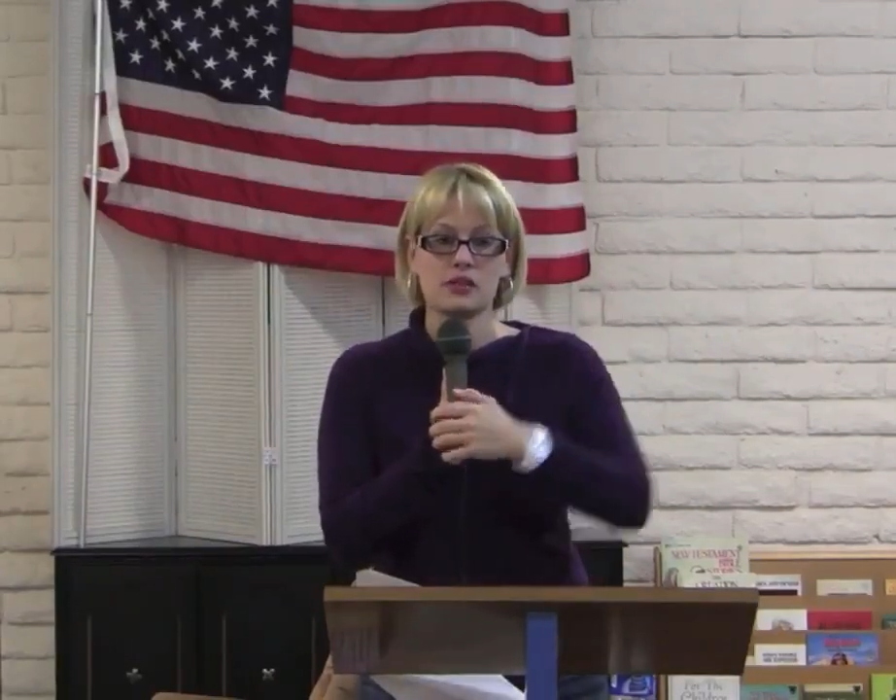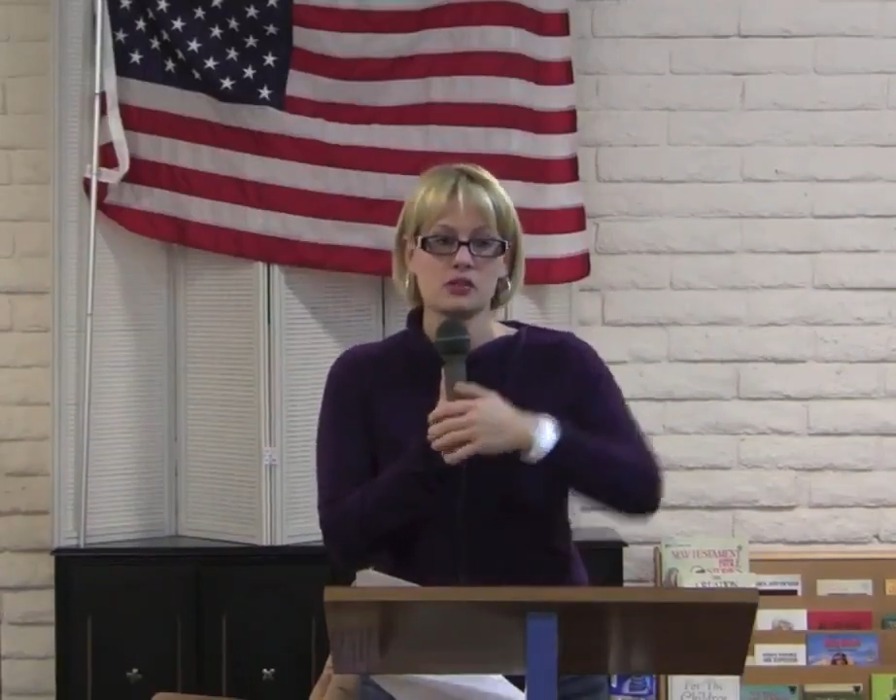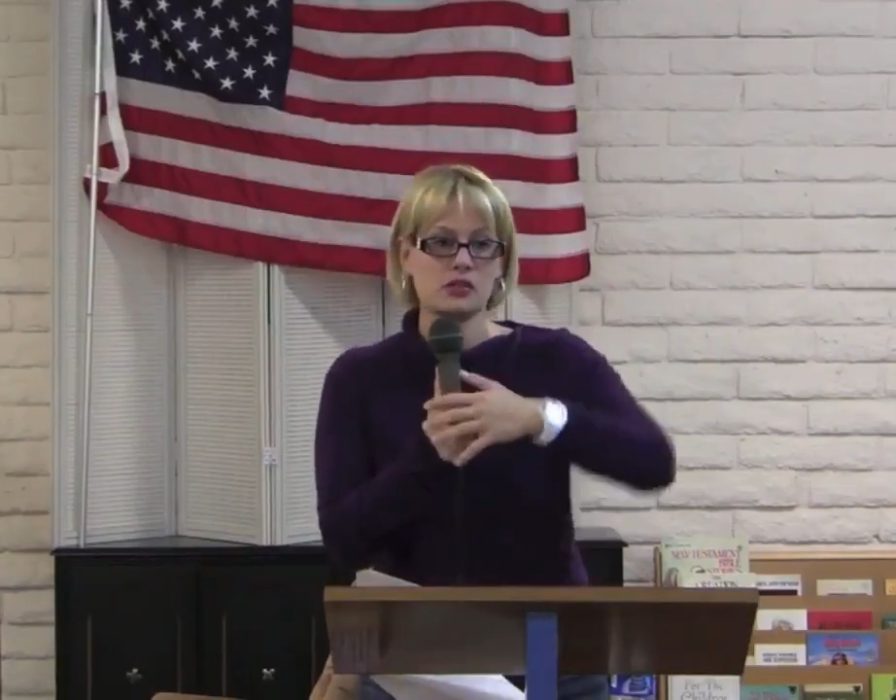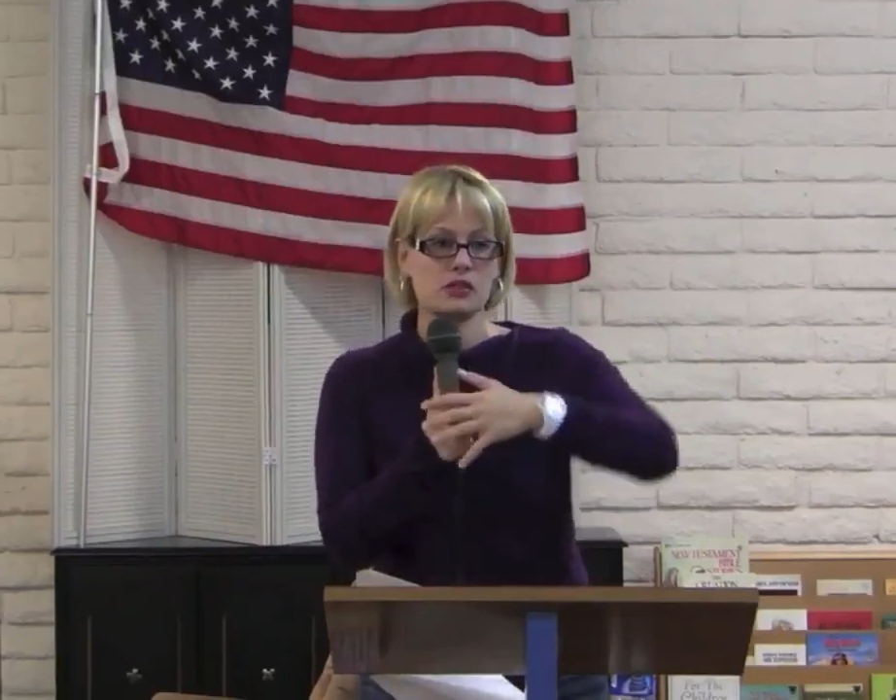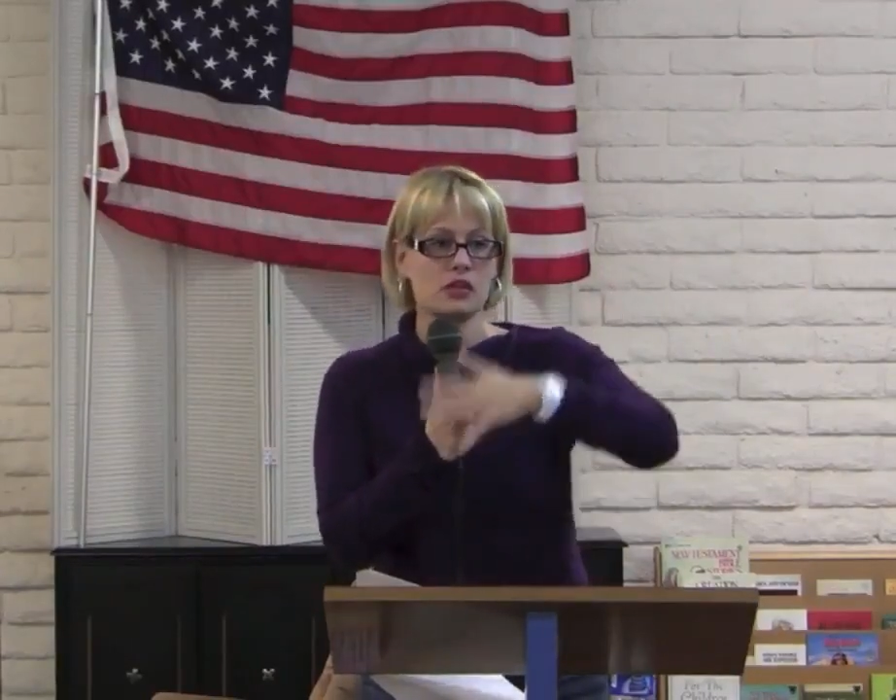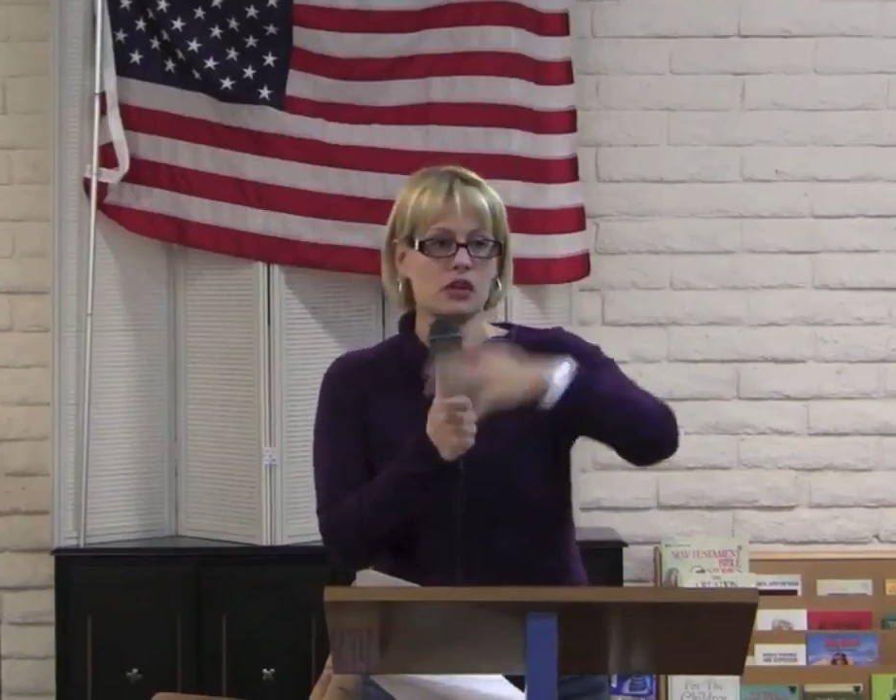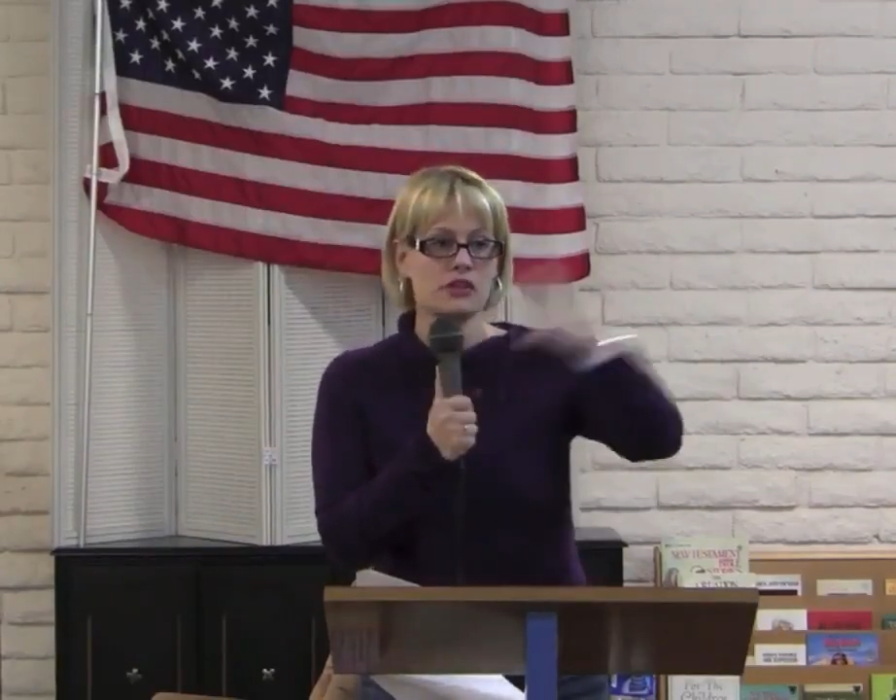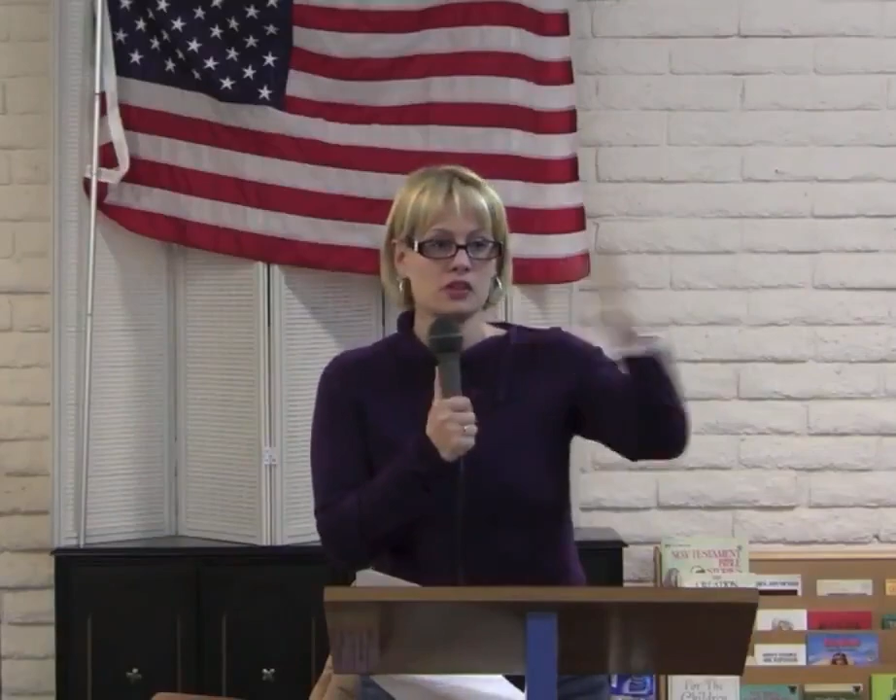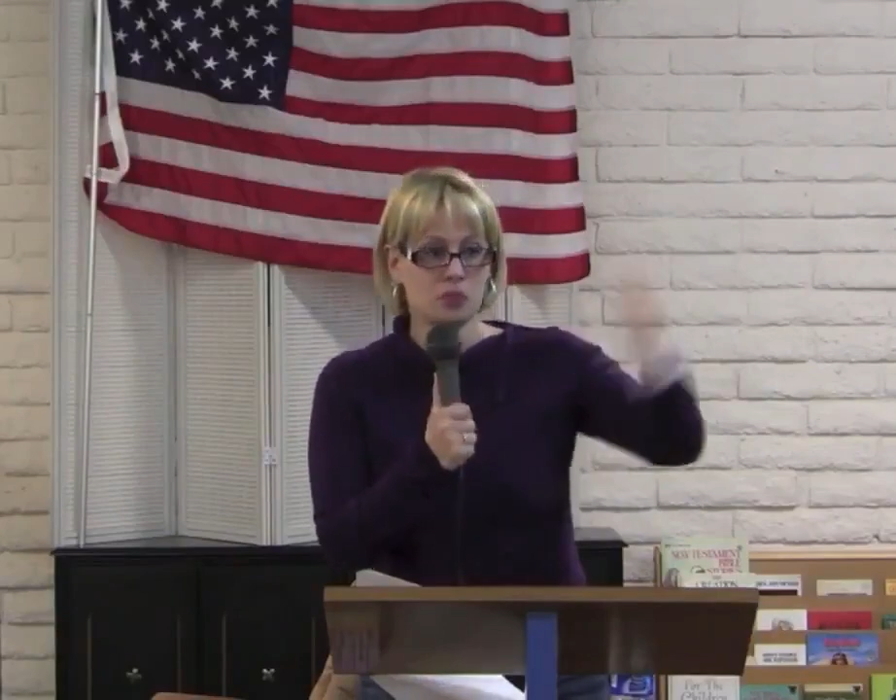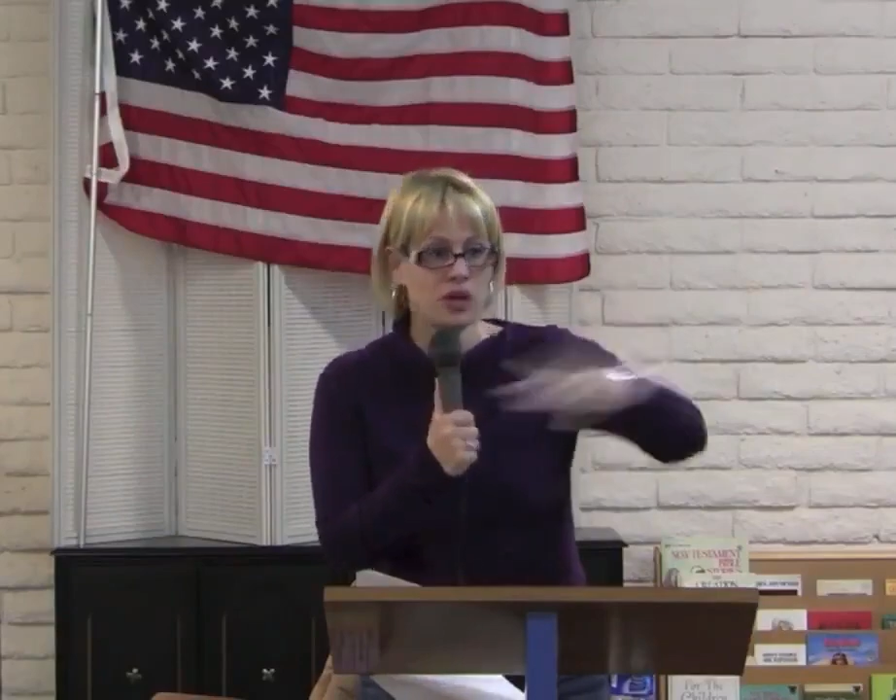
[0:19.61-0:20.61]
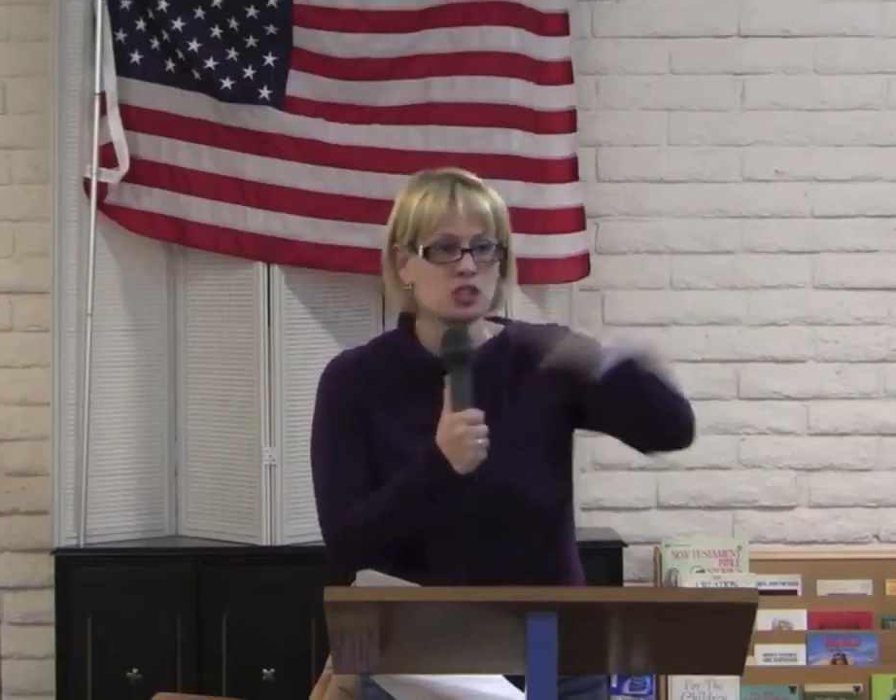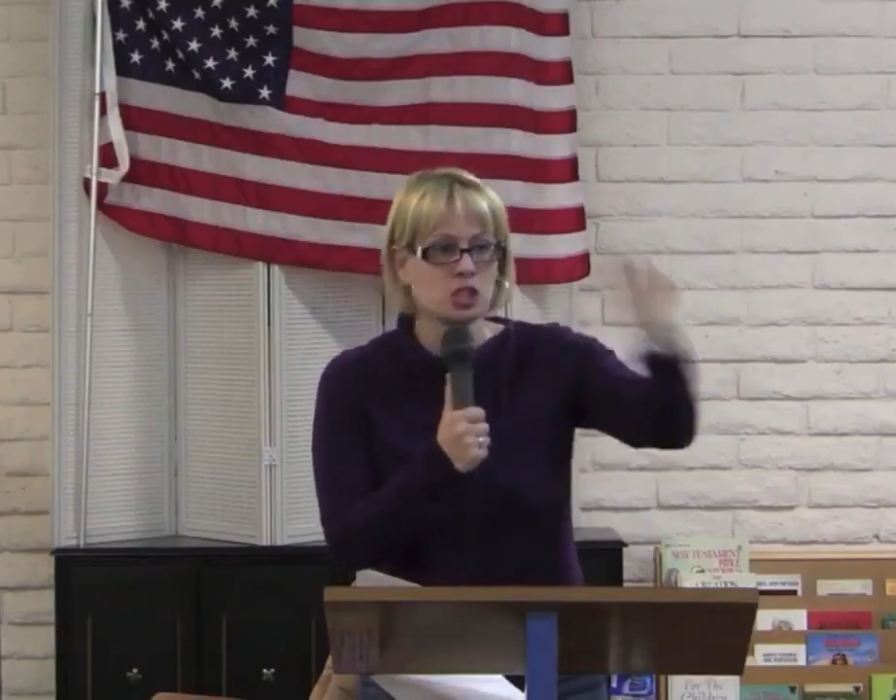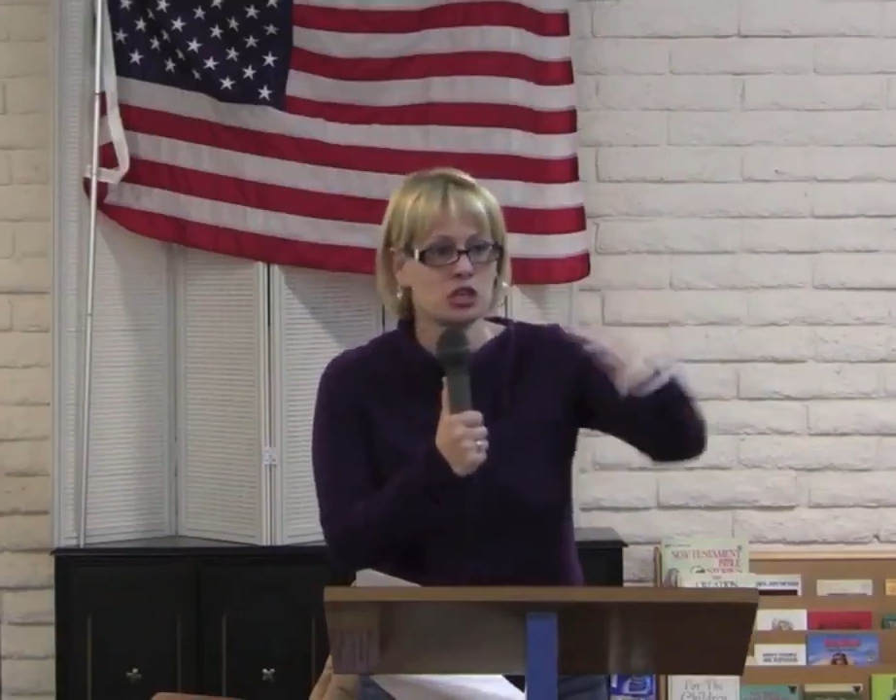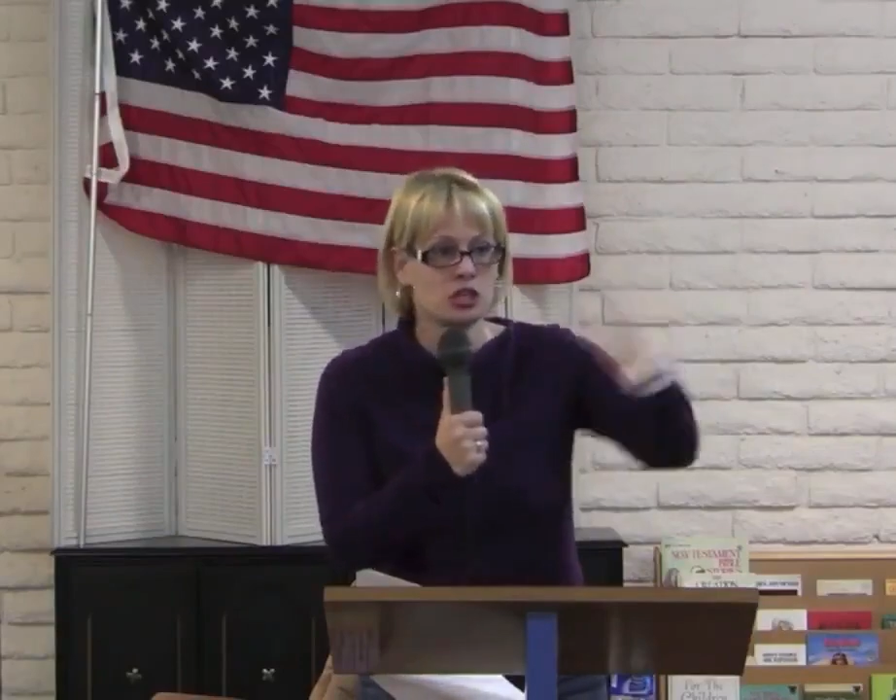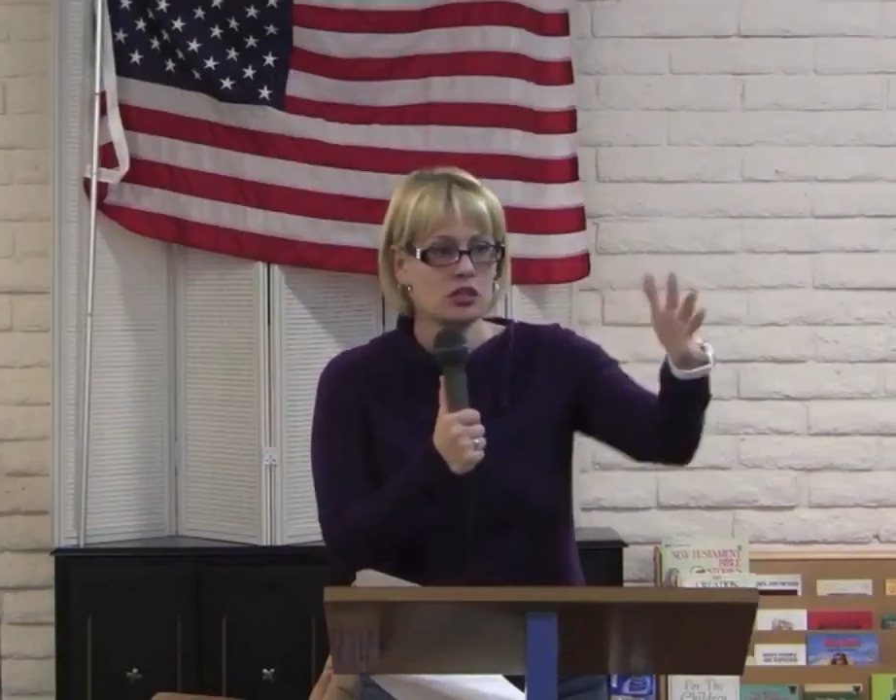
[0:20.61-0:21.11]
there's none of this
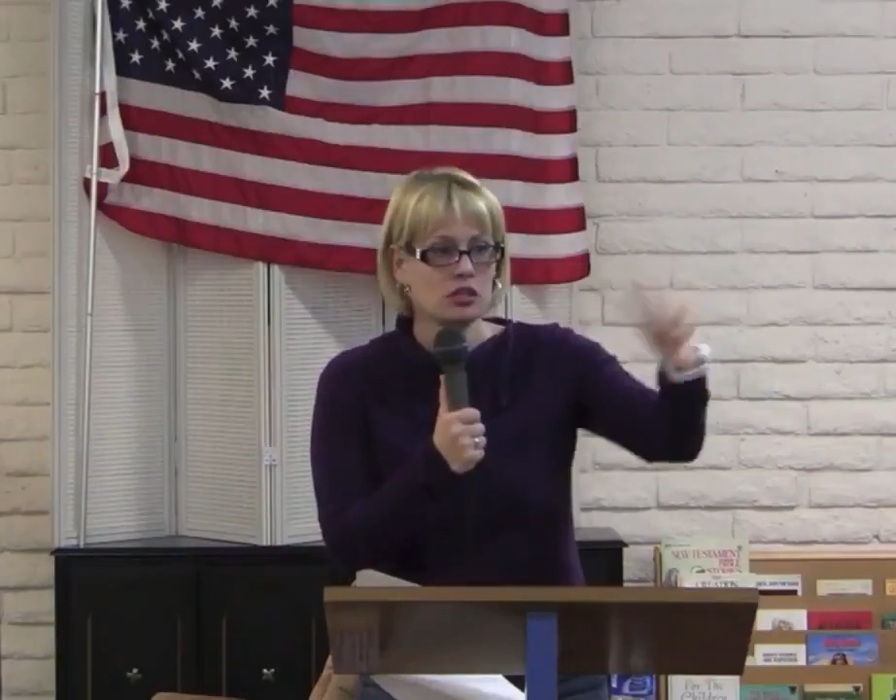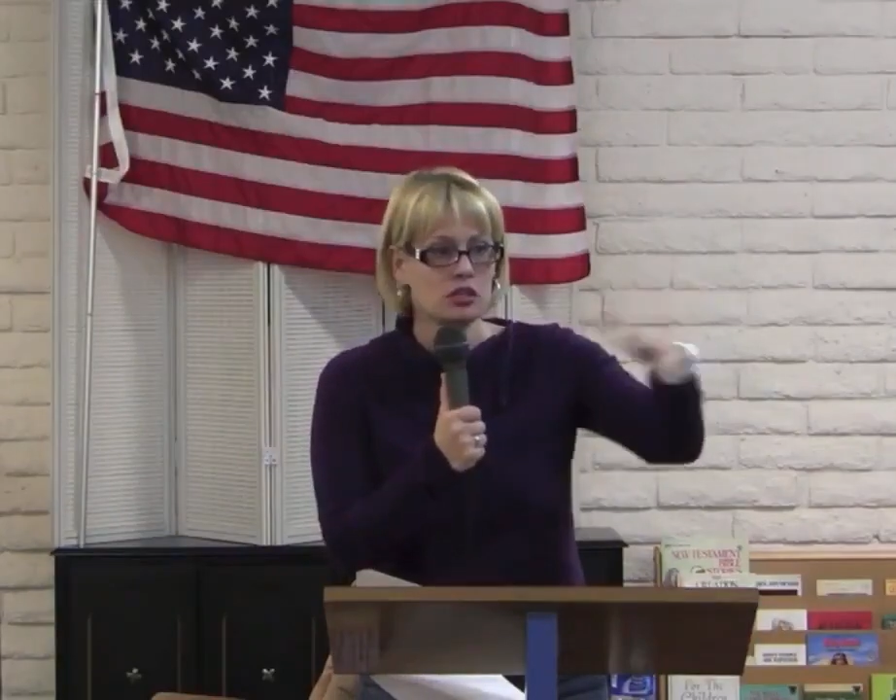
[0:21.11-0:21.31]
pressure